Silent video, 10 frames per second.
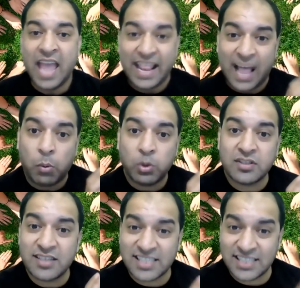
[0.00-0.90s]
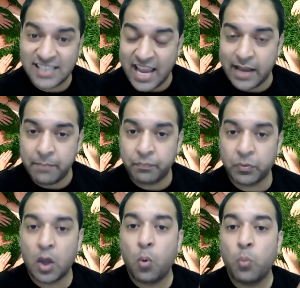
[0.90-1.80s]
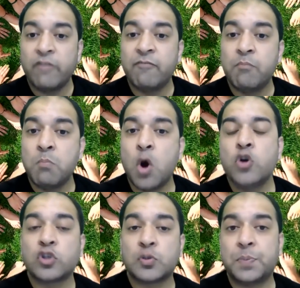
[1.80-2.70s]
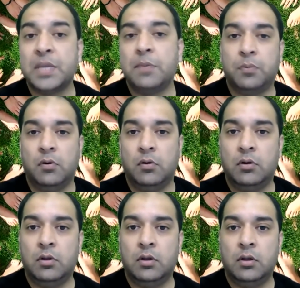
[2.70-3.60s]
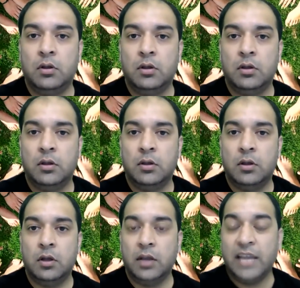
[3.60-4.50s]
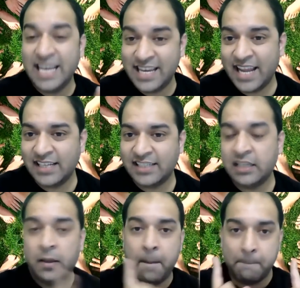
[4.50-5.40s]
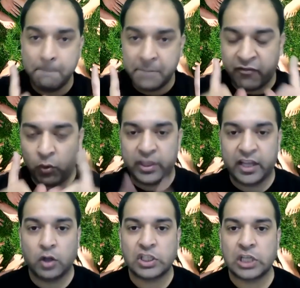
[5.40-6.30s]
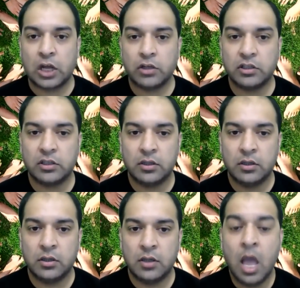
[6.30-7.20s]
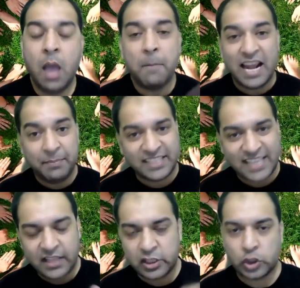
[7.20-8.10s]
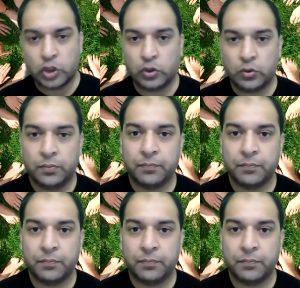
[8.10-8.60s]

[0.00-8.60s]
And that was the same with most people in D.AI.SY before they got started. But let me say this to you.